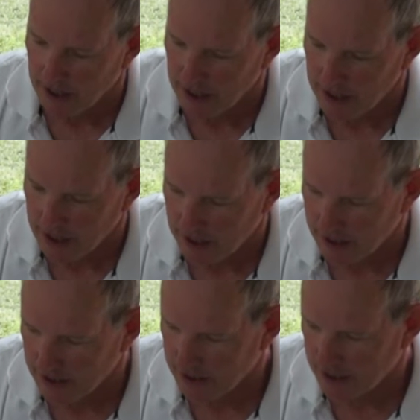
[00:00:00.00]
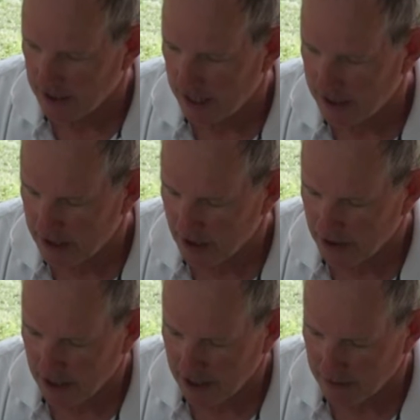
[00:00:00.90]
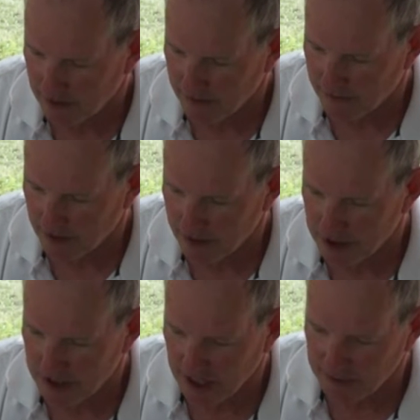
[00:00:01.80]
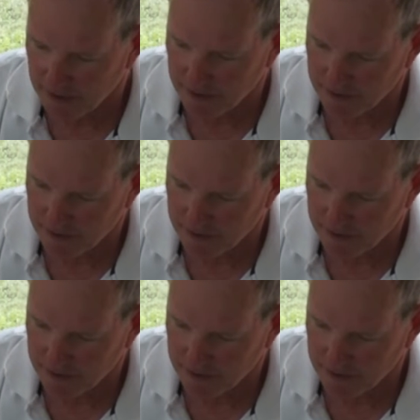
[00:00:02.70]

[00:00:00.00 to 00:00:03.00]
and that turned out to be very stable,